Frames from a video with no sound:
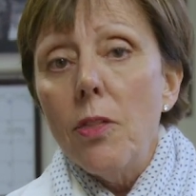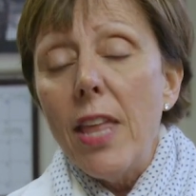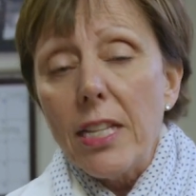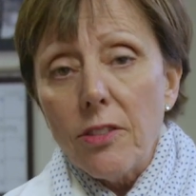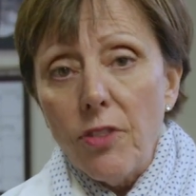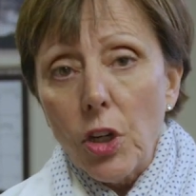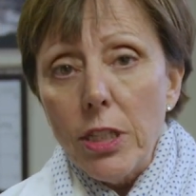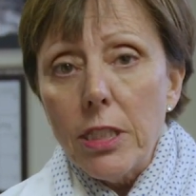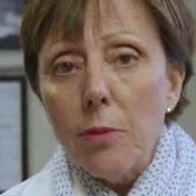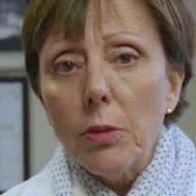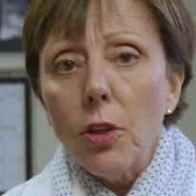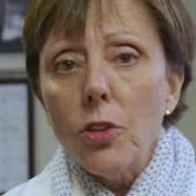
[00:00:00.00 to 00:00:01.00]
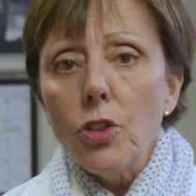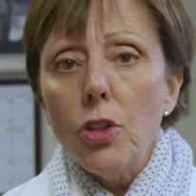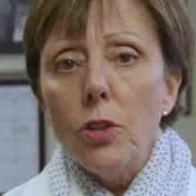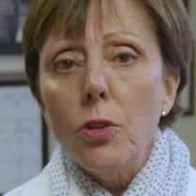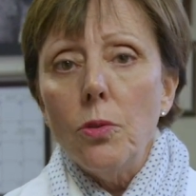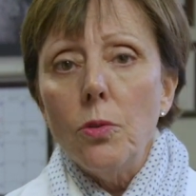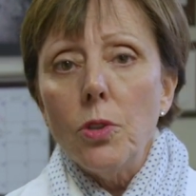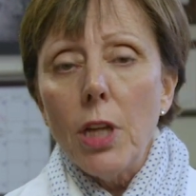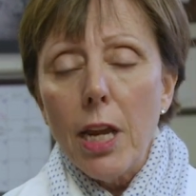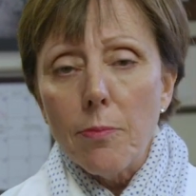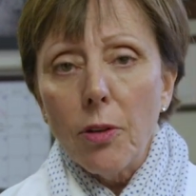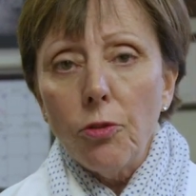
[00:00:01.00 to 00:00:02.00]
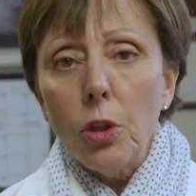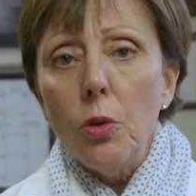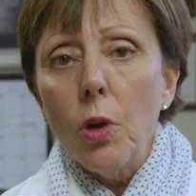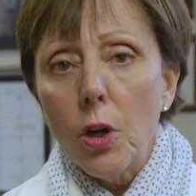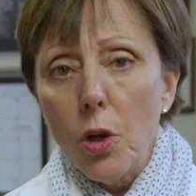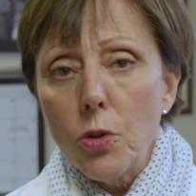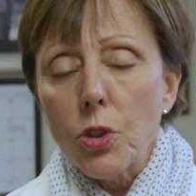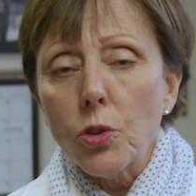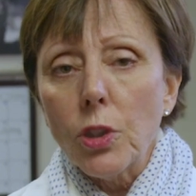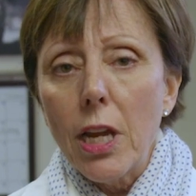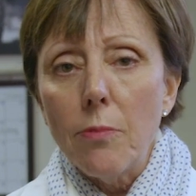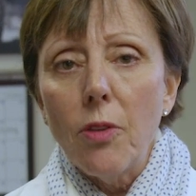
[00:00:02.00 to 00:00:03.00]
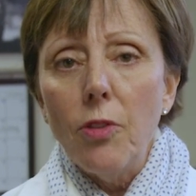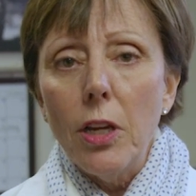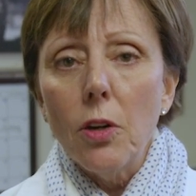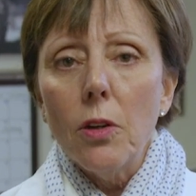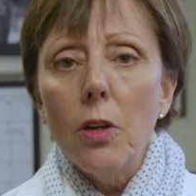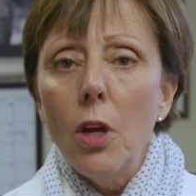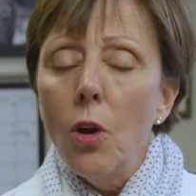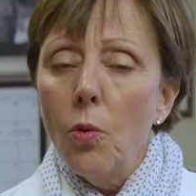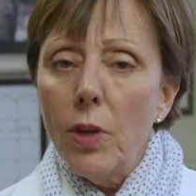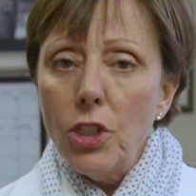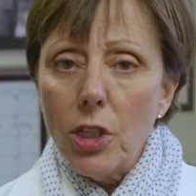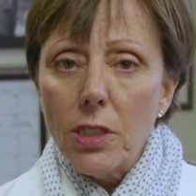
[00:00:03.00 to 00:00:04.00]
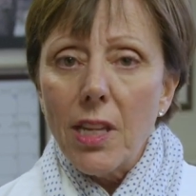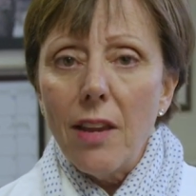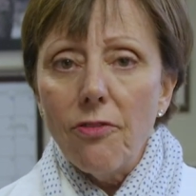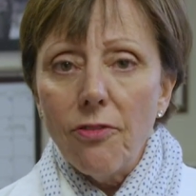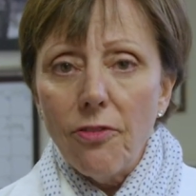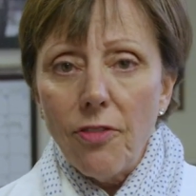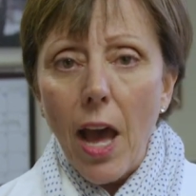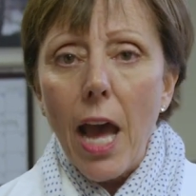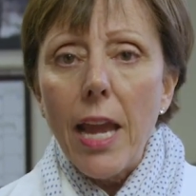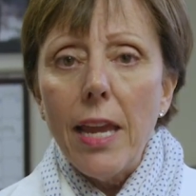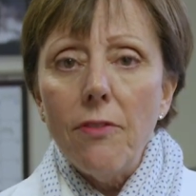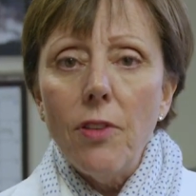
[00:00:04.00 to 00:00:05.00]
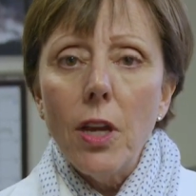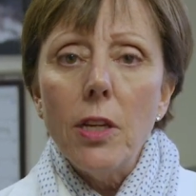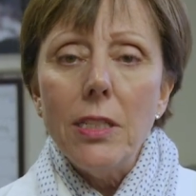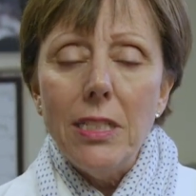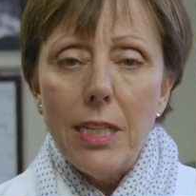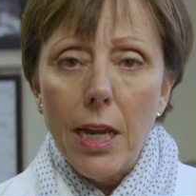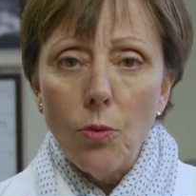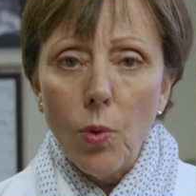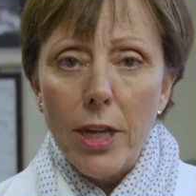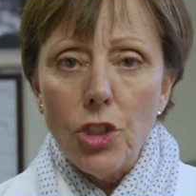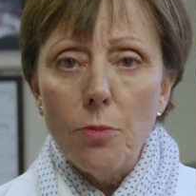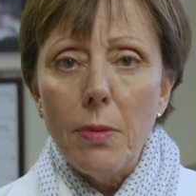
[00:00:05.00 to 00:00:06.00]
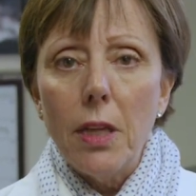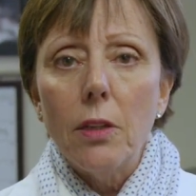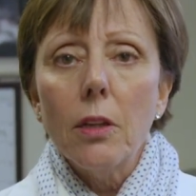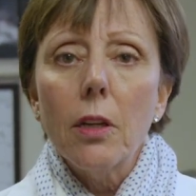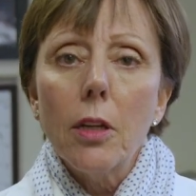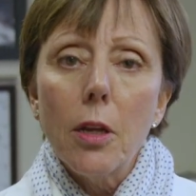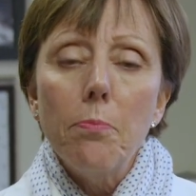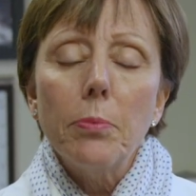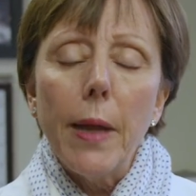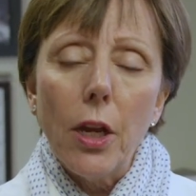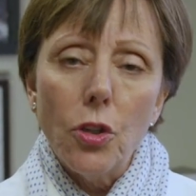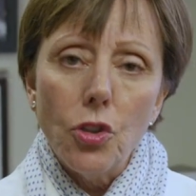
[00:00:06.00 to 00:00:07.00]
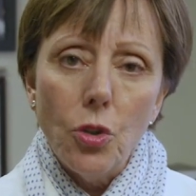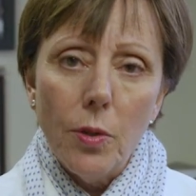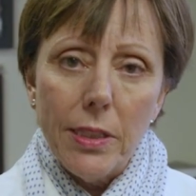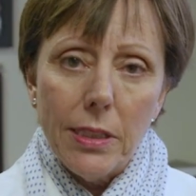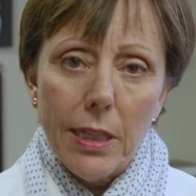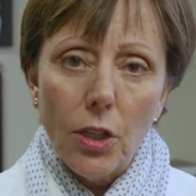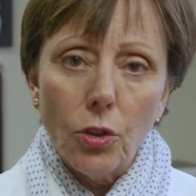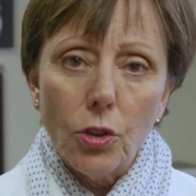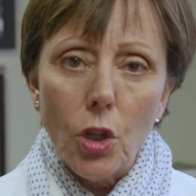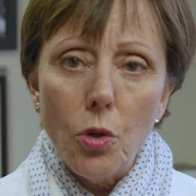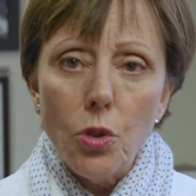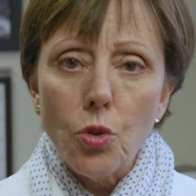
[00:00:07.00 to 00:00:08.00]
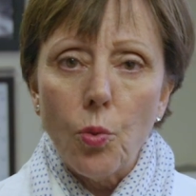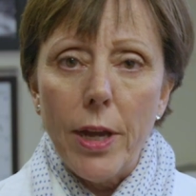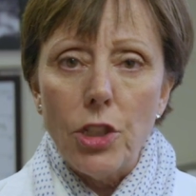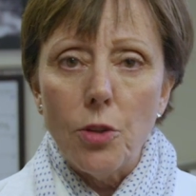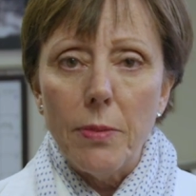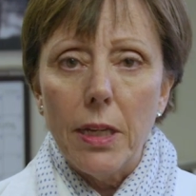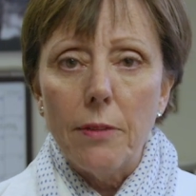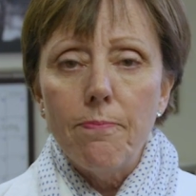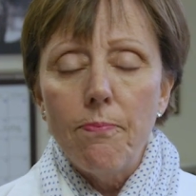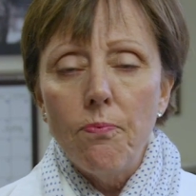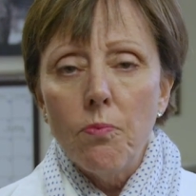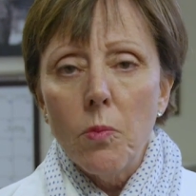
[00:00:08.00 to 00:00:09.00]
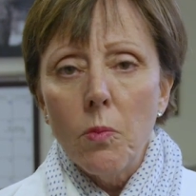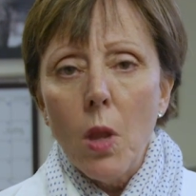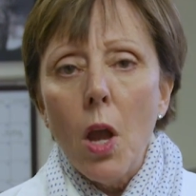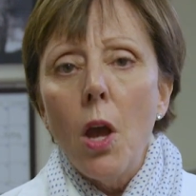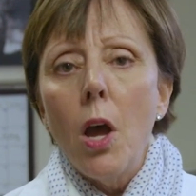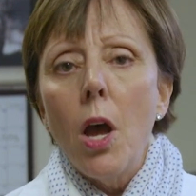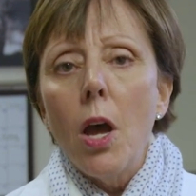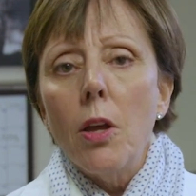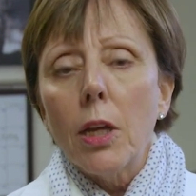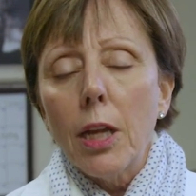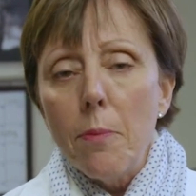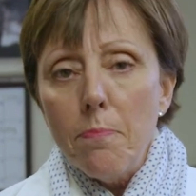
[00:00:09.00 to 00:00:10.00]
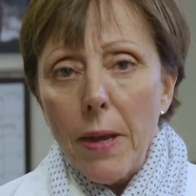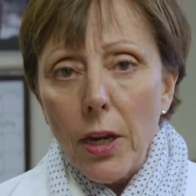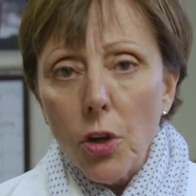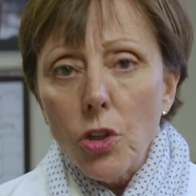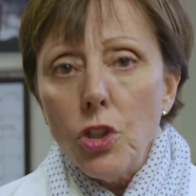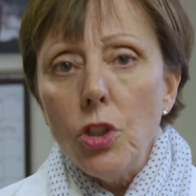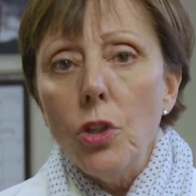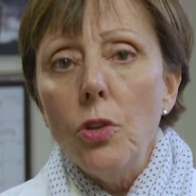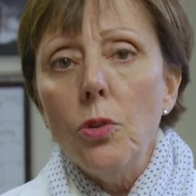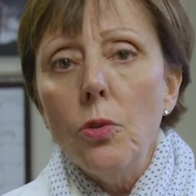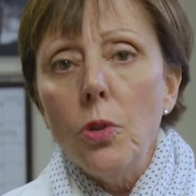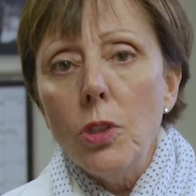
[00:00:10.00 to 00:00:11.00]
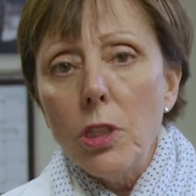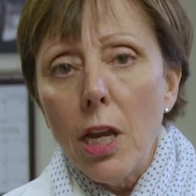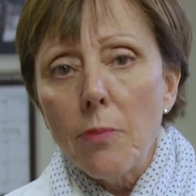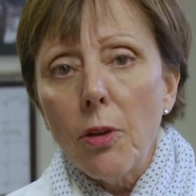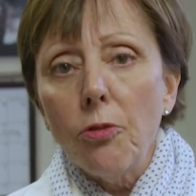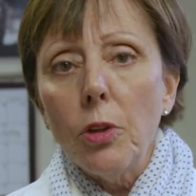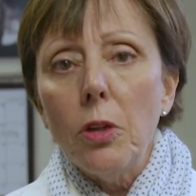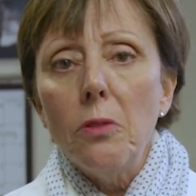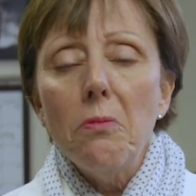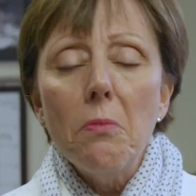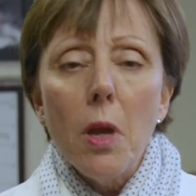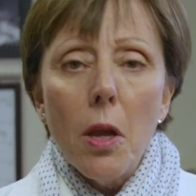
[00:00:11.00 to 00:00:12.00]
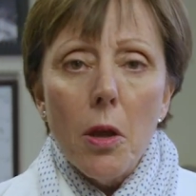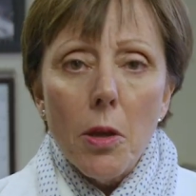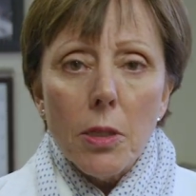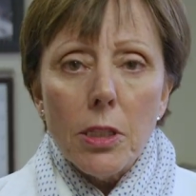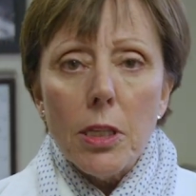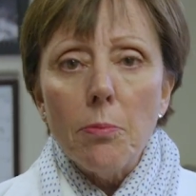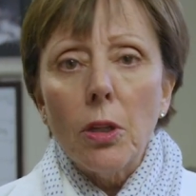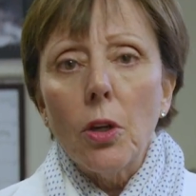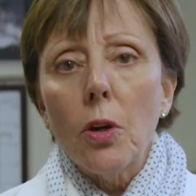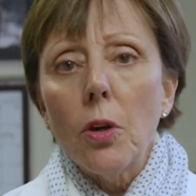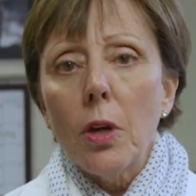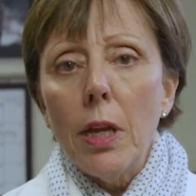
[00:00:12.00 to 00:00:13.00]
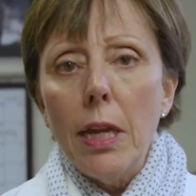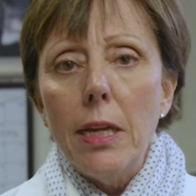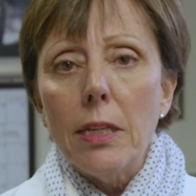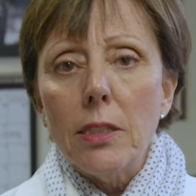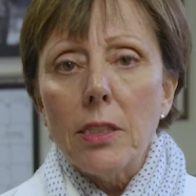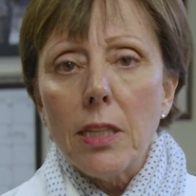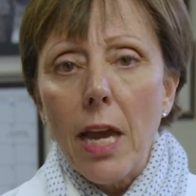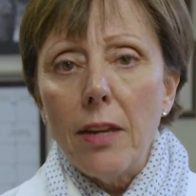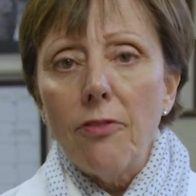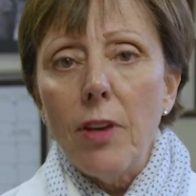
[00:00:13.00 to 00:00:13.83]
That's very similar to Tamiflu or oseltamivir, which is a five-day regimen compared to a single-dose regimen. Compared to Tamiflu, similar in side